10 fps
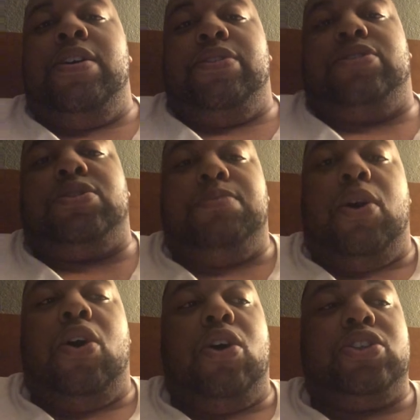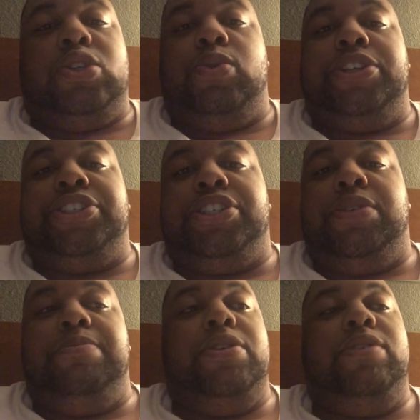the small Twitch
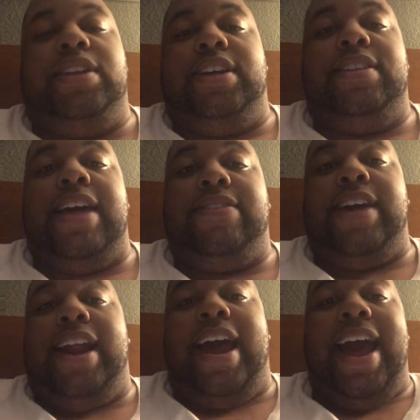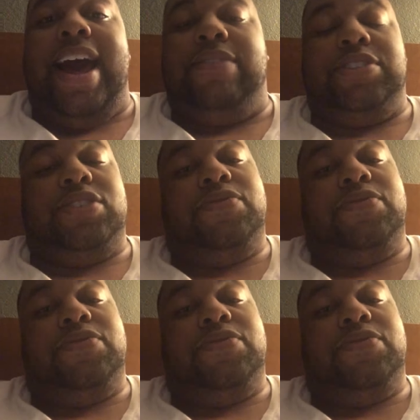community that that I have. It's a